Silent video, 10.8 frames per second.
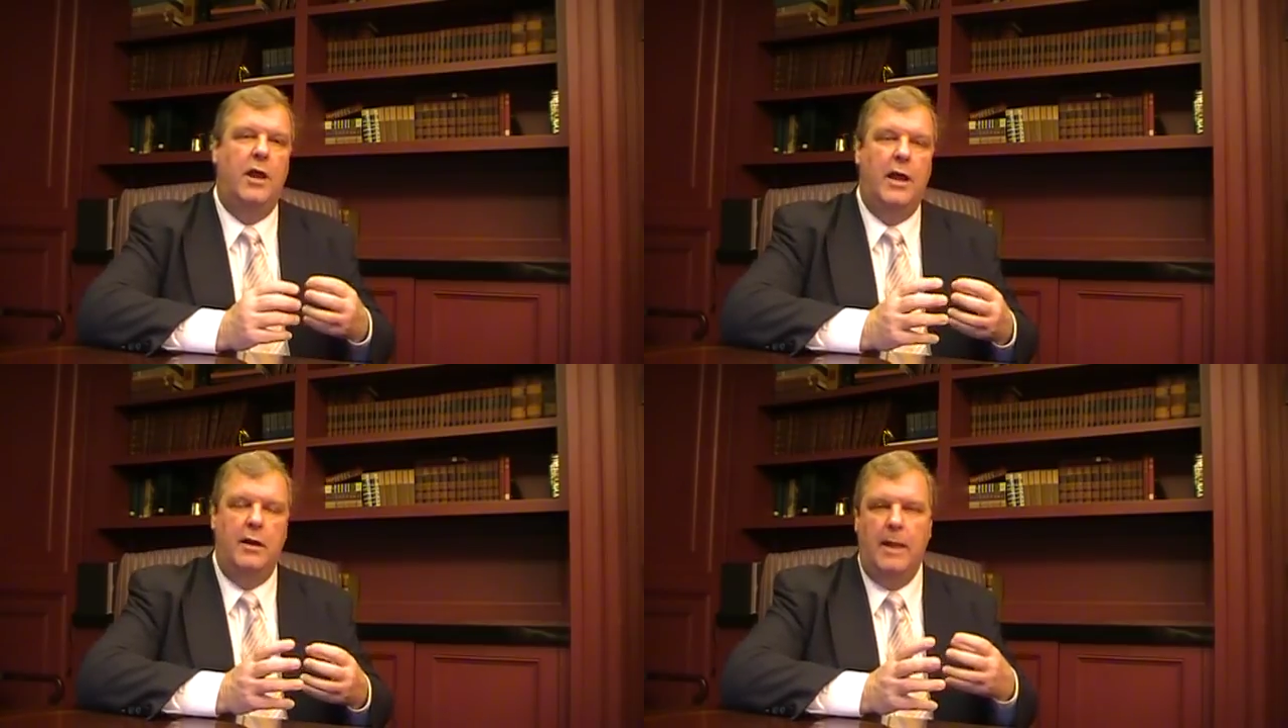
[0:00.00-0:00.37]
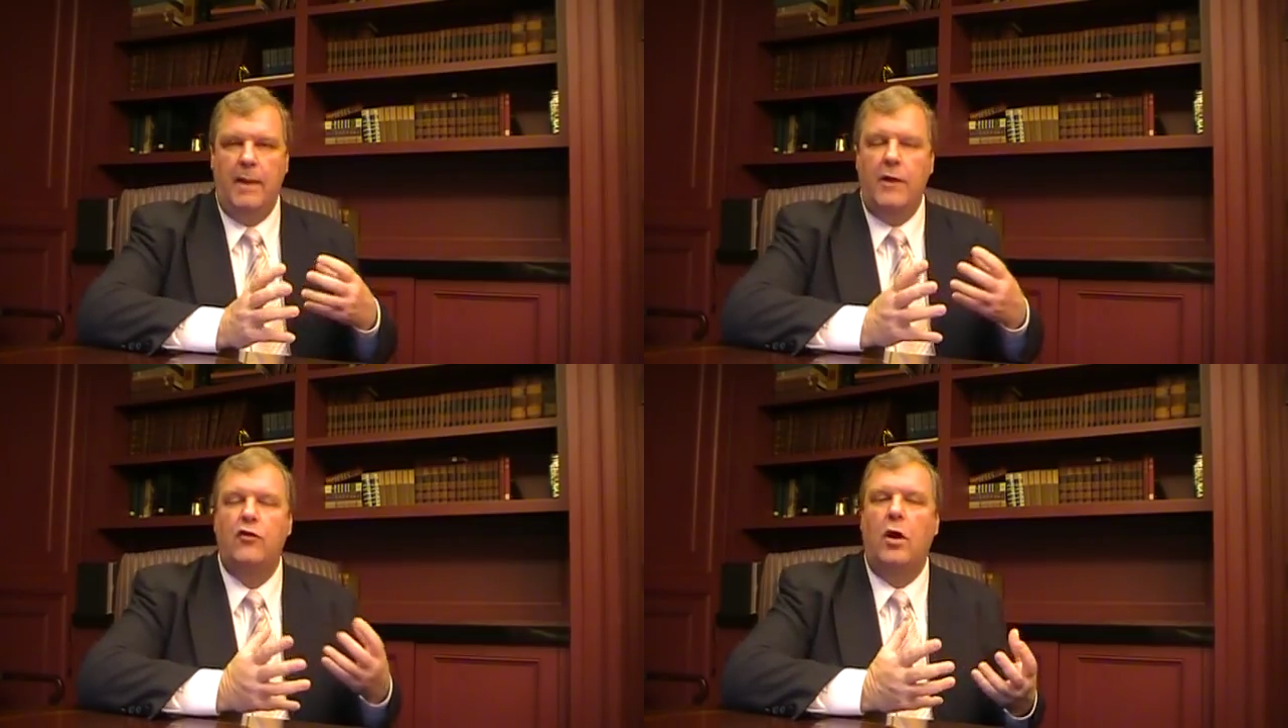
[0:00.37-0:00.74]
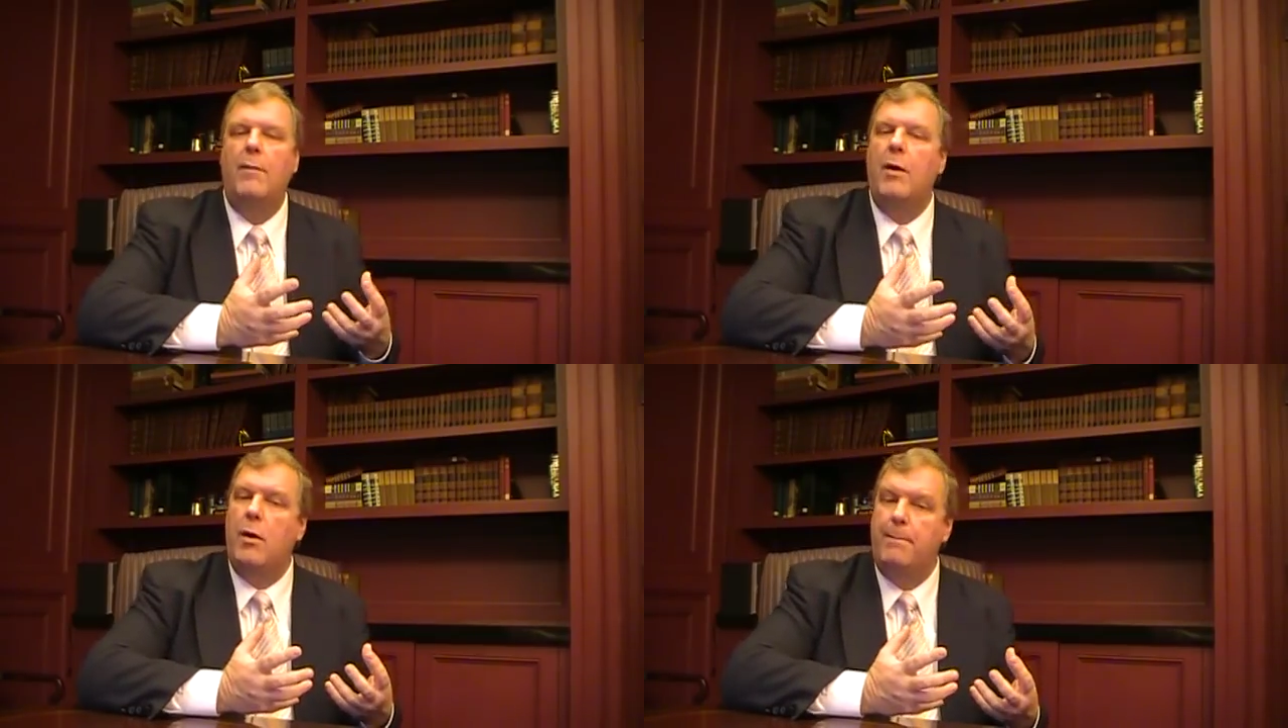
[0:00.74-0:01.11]
and let's talk
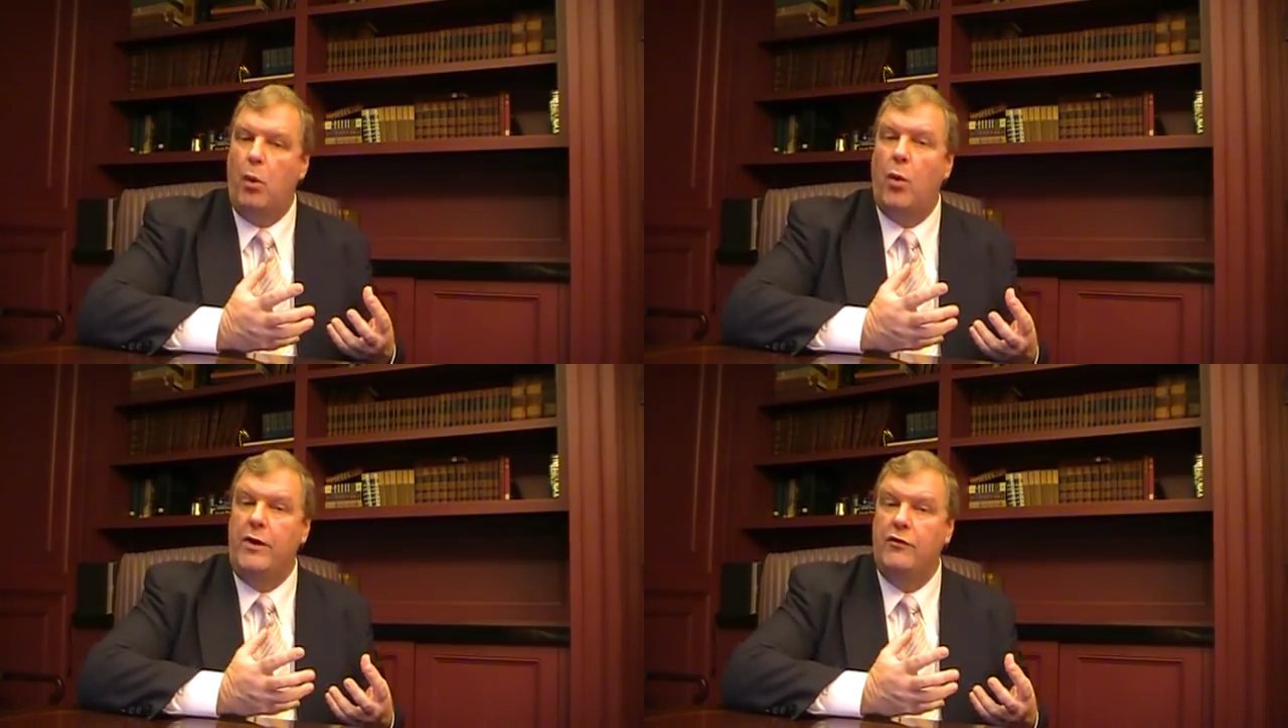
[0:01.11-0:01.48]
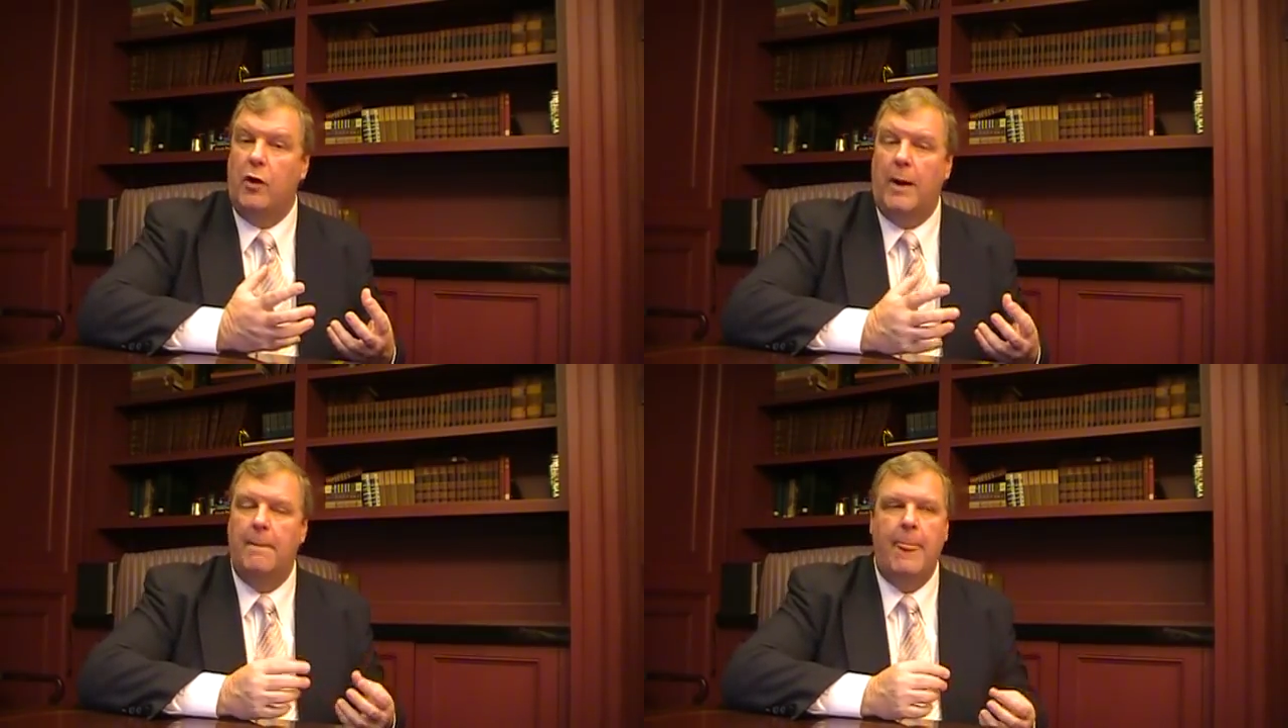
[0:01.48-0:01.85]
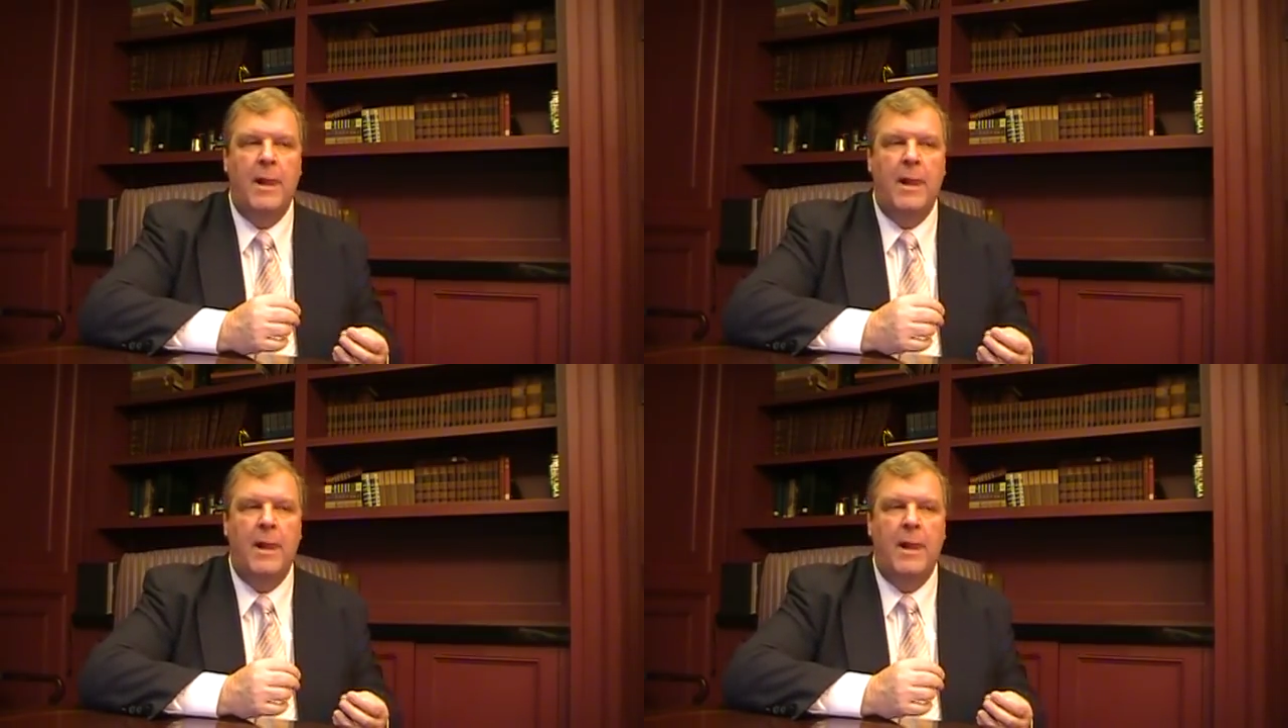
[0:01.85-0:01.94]
about what points are.